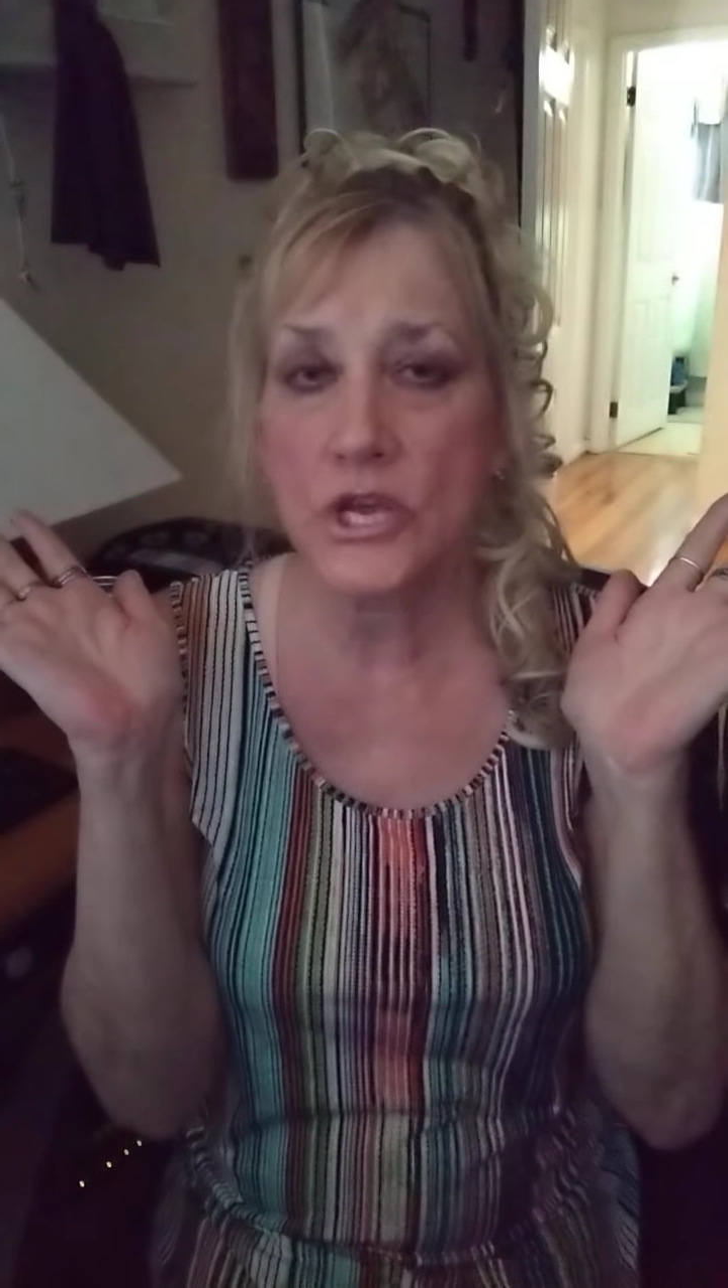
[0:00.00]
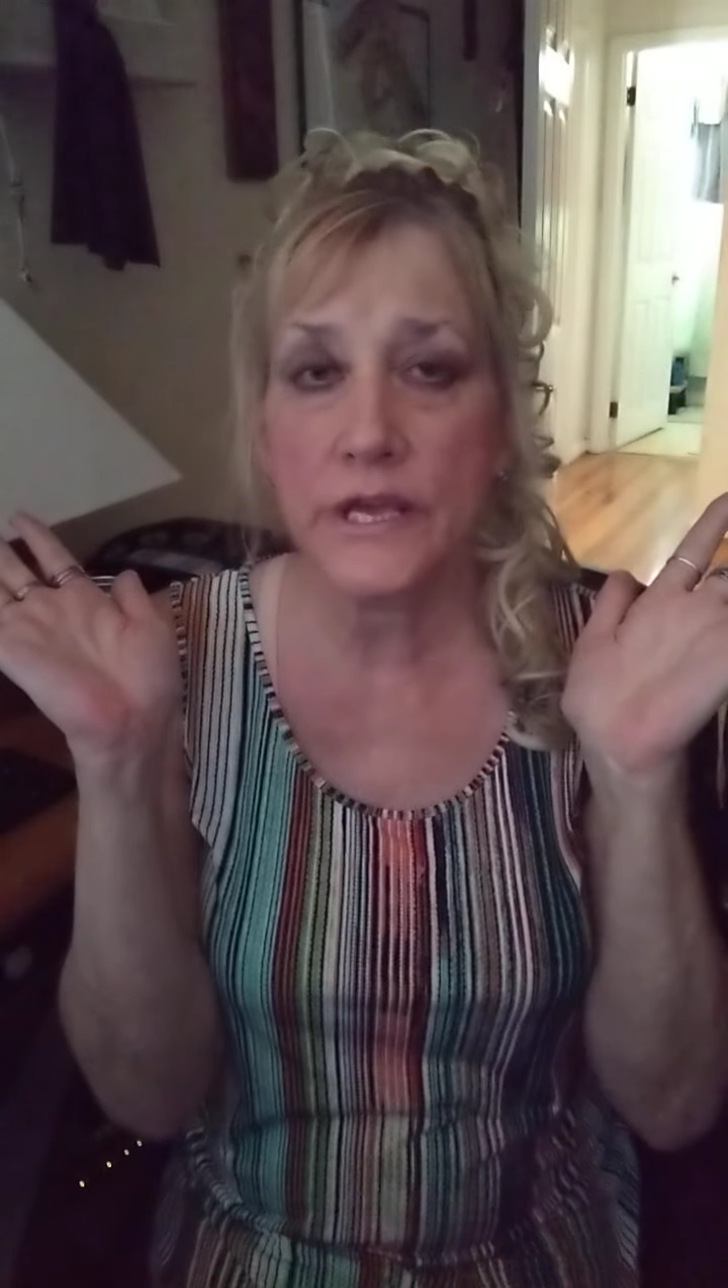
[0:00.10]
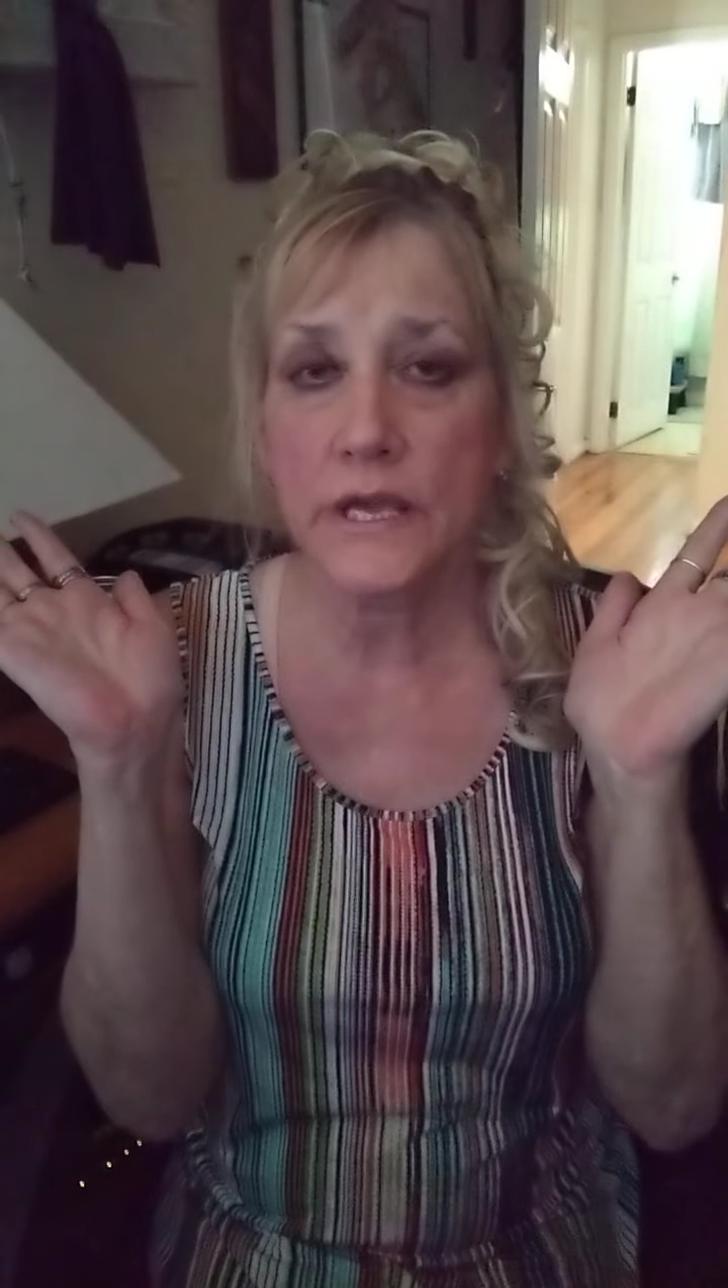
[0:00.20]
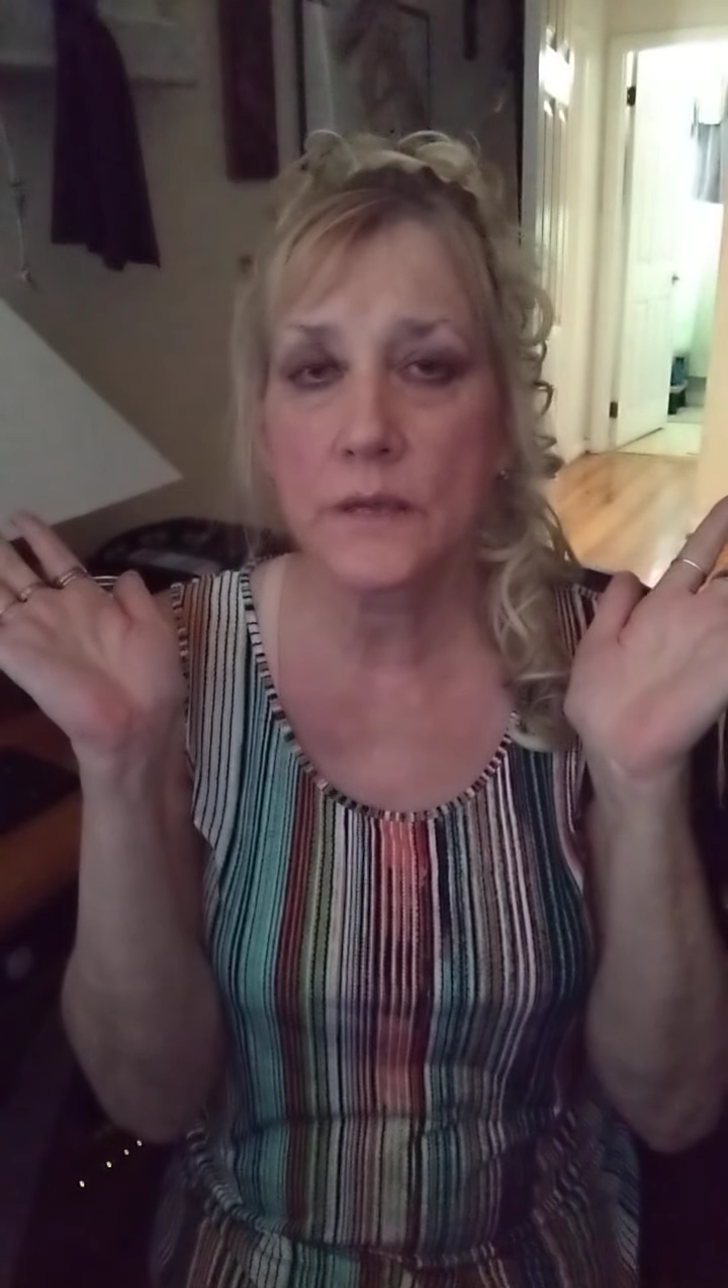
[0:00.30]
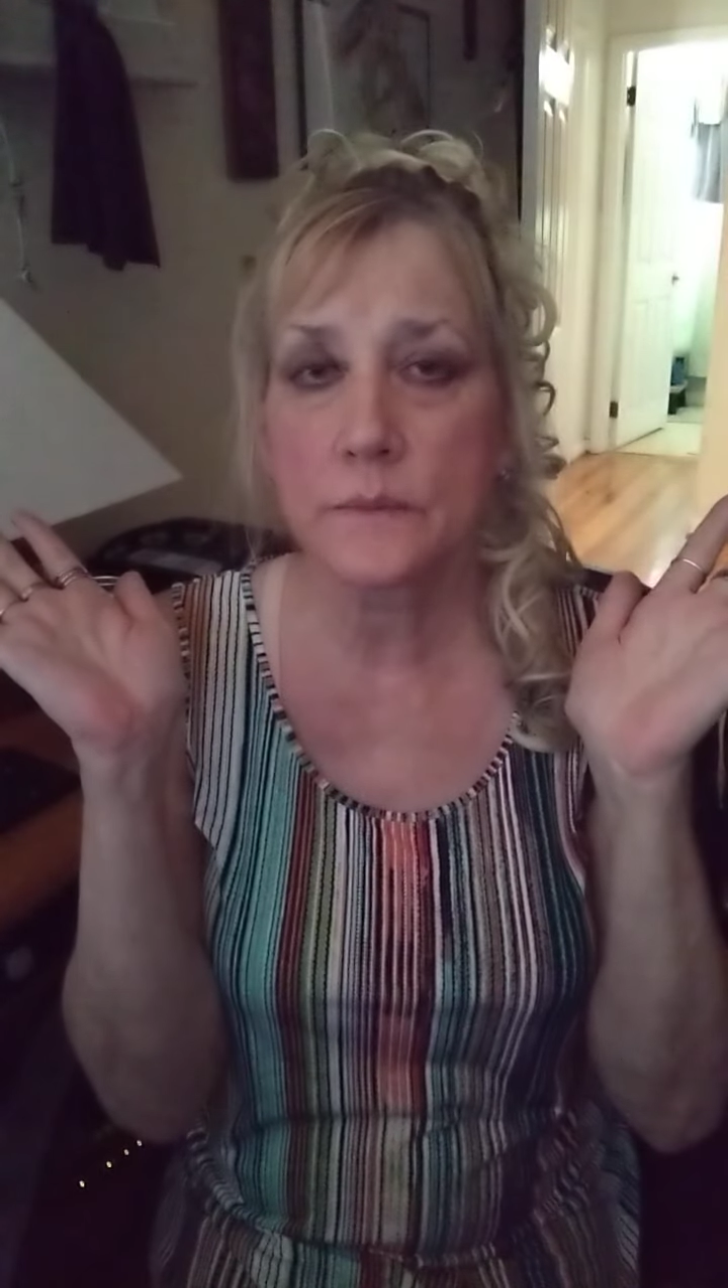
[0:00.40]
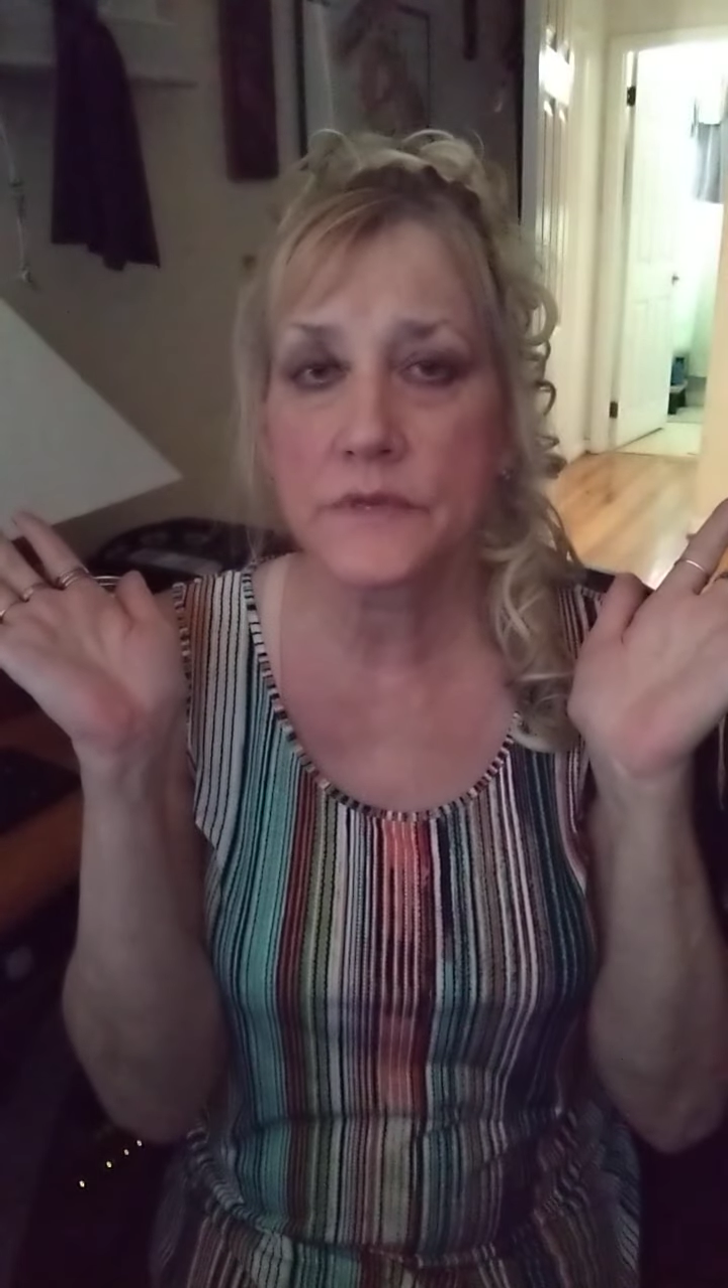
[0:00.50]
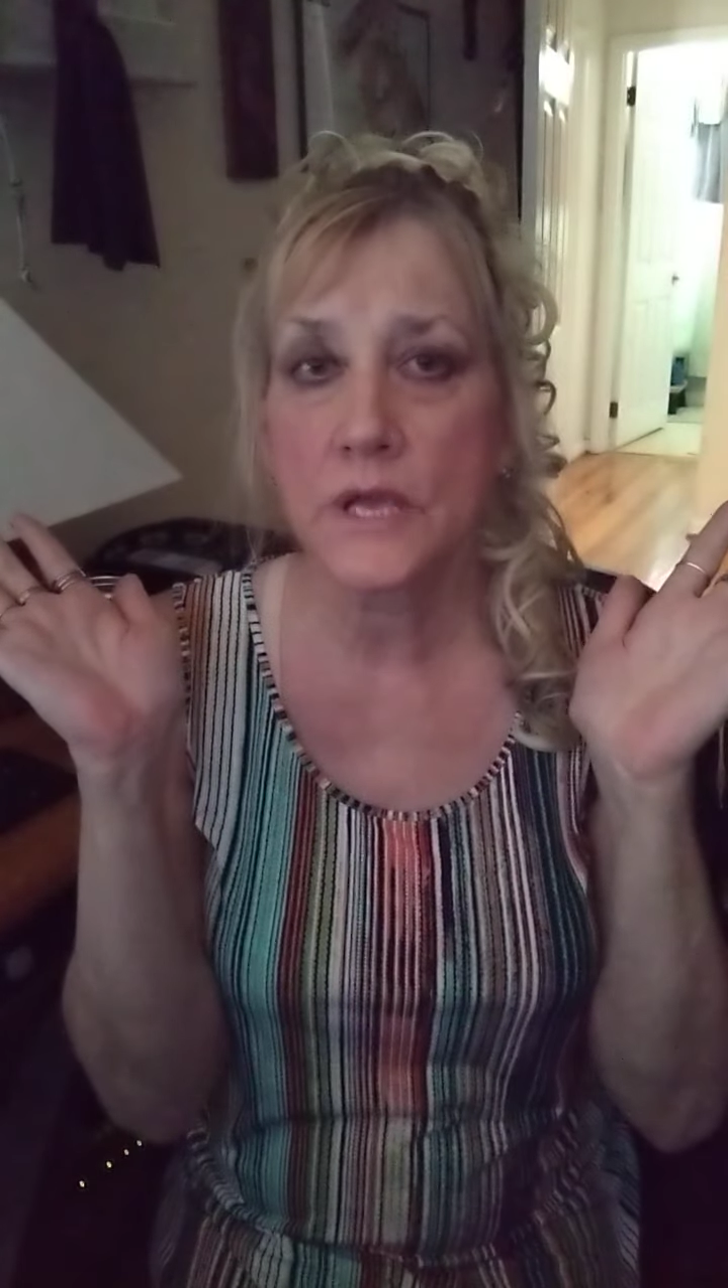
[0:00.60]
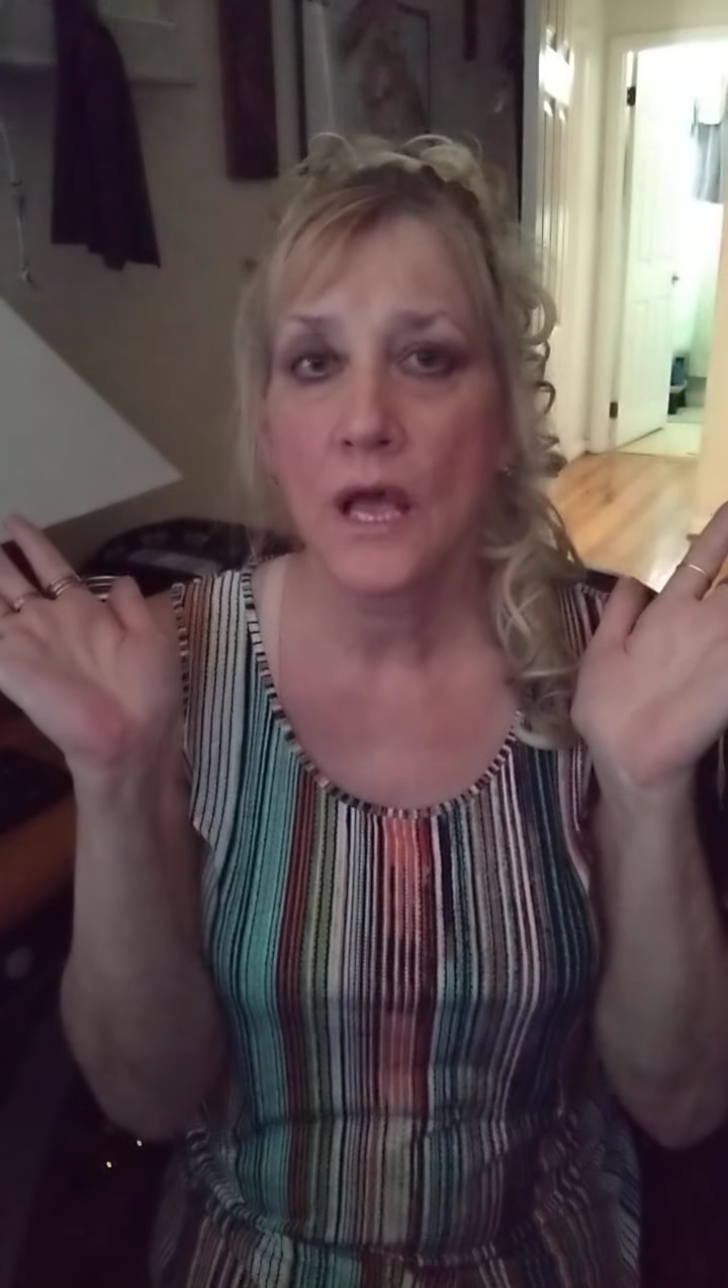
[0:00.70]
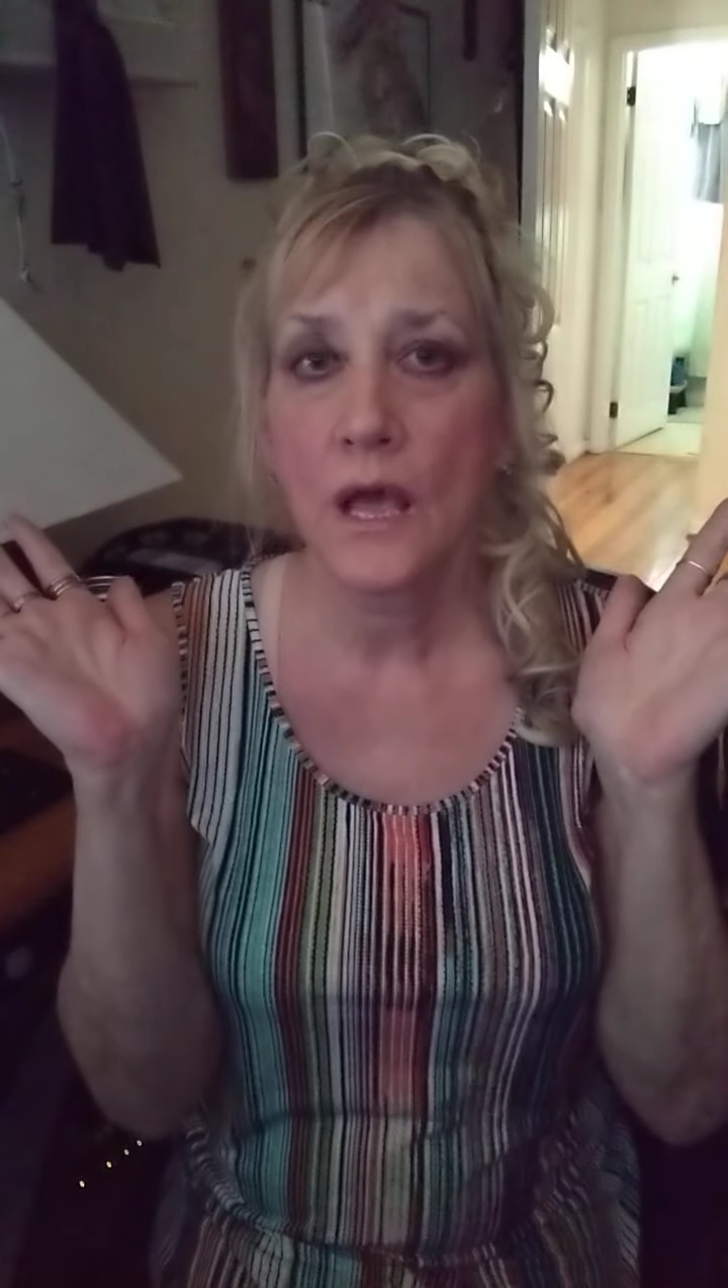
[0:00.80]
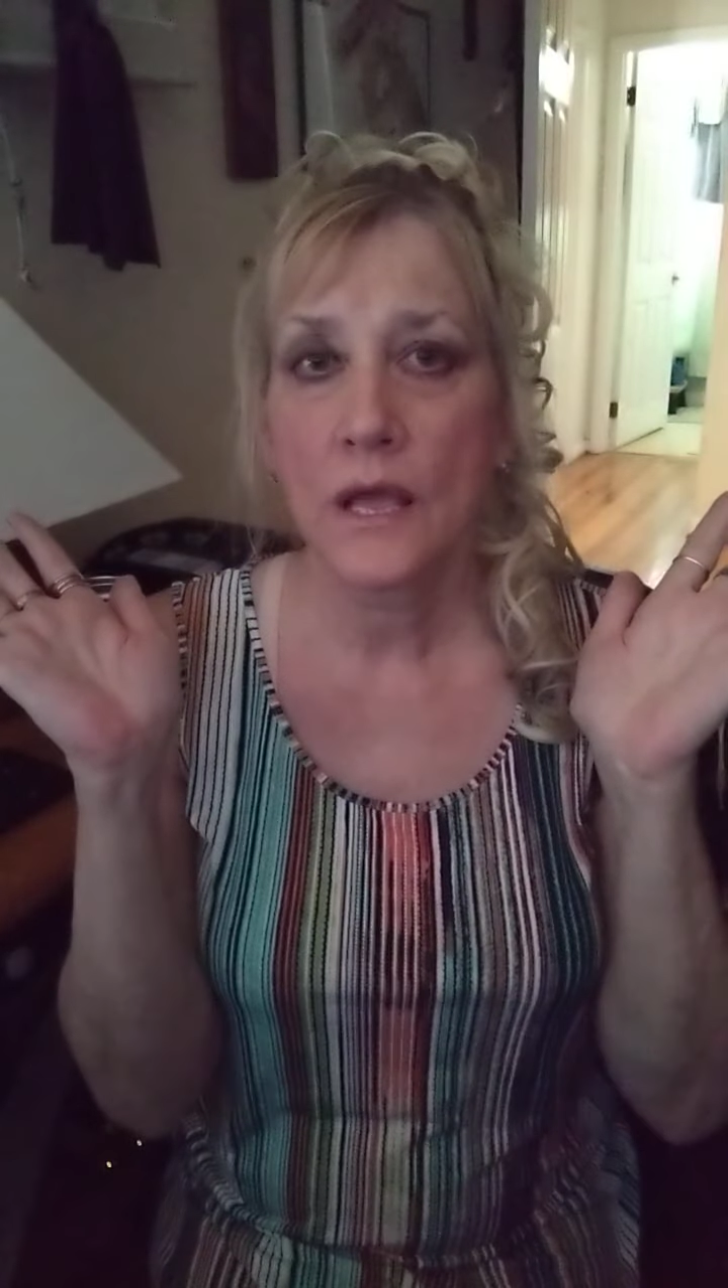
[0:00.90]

James.